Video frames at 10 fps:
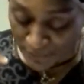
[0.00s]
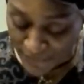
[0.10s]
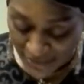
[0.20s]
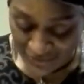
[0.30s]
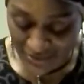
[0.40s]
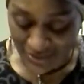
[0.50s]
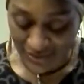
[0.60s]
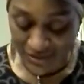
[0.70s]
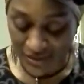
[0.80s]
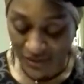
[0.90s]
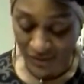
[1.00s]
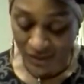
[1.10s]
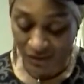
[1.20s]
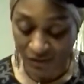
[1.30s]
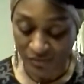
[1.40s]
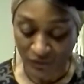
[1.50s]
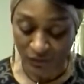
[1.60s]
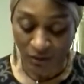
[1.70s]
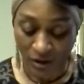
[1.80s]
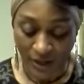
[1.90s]
meditate on the
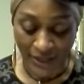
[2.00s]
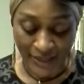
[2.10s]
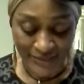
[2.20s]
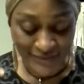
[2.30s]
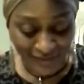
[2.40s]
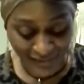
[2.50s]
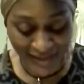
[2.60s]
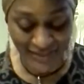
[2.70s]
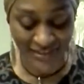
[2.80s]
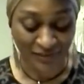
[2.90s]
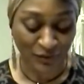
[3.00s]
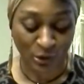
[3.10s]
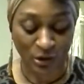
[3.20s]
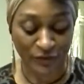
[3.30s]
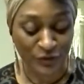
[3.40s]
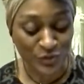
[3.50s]
law and delight in the law,